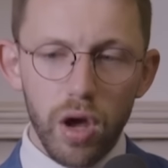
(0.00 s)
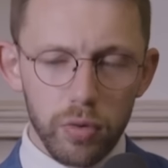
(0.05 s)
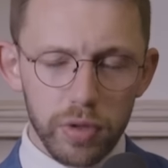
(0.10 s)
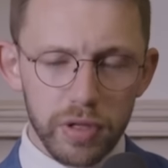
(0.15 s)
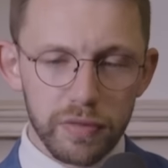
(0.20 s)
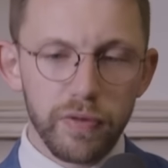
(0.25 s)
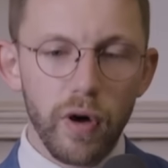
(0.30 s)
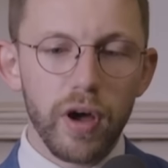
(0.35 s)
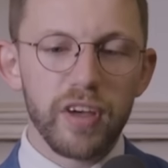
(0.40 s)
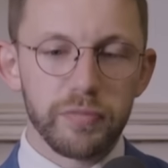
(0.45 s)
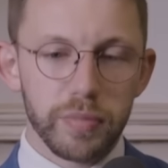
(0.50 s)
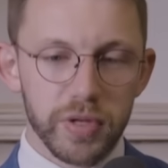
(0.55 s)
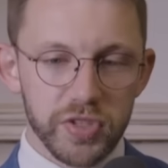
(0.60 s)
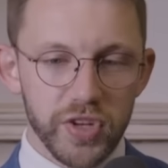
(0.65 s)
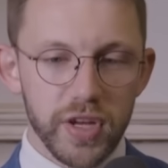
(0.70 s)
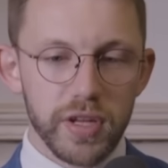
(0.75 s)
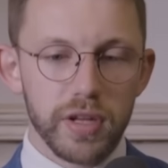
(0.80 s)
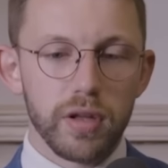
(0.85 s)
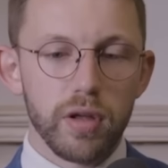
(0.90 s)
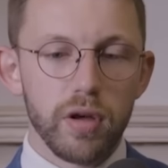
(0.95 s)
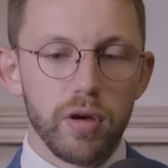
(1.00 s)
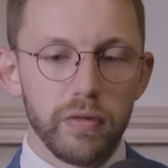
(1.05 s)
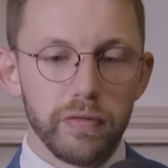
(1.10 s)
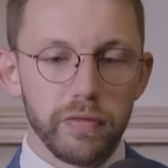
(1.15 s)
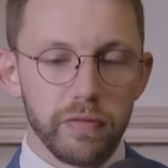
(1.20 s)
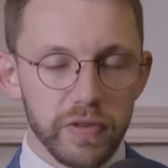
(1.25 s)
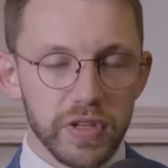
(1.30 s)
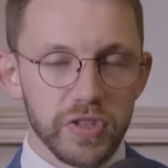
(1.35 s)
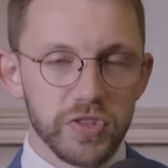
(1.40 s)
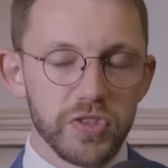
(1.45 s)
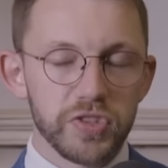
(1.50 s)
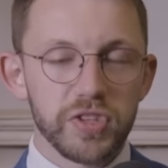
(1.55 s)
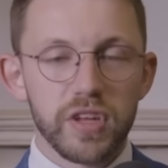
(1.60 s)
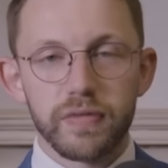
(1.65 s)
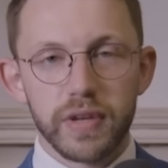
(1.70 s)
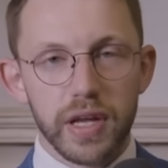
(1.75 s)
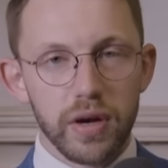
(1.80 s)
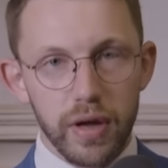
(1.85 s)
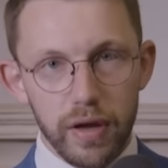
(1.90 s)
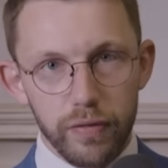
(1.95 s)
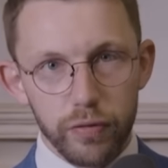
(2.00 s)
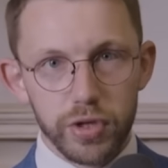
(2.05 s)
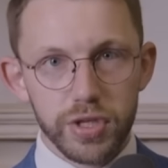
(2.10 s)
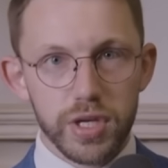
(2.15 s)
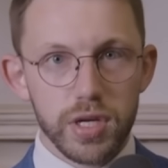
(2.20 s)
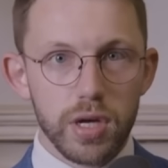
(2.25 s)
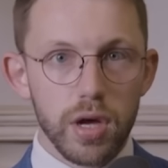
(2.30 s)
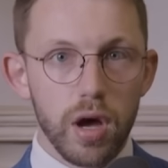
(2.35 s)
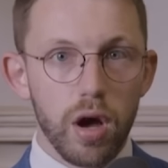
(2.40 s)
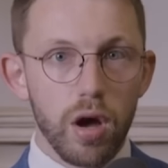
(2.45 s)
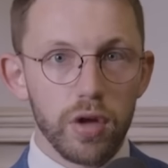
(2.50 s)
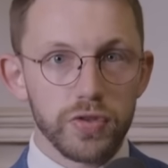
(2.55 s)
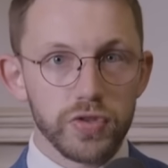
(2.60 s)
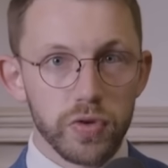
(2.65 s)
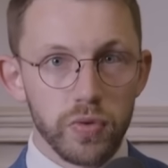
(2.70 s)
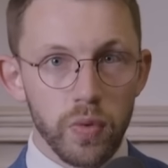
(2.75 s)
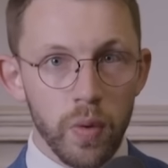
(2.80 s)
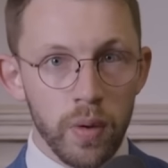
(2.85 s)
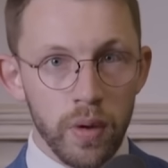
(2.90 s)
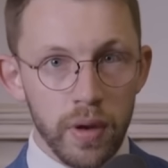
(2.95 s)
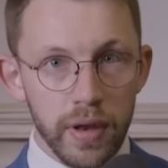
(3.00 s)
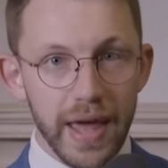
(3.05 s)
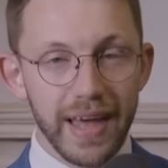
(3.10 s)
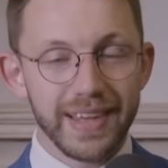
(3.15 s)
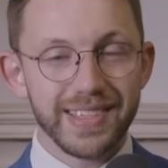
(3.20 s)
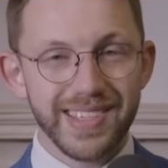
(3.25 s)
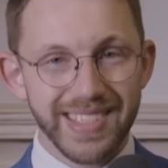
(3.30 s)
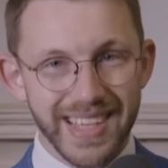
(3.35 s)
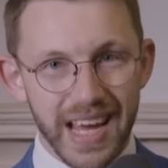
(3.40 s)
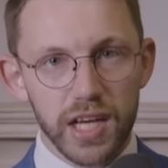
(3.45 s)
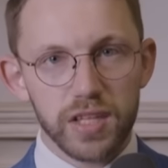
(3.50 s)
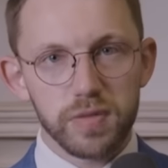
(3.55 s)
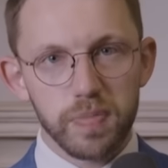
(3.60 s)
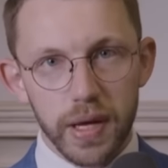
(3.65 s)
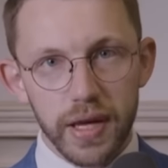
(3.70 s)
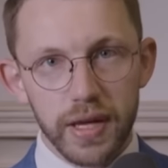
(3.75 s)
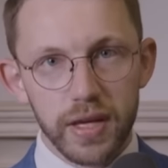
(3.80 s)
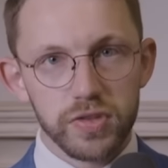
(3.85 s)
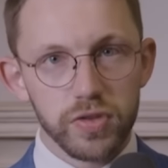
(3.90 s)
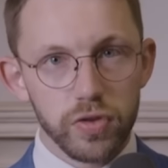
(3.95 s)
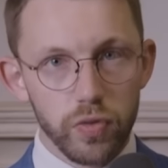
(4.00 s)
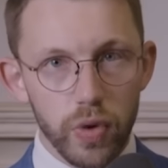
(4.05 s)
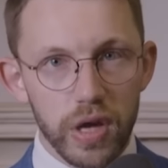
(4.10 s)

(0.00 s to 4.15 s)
only 5% of visas given out every year are to net taxpayers.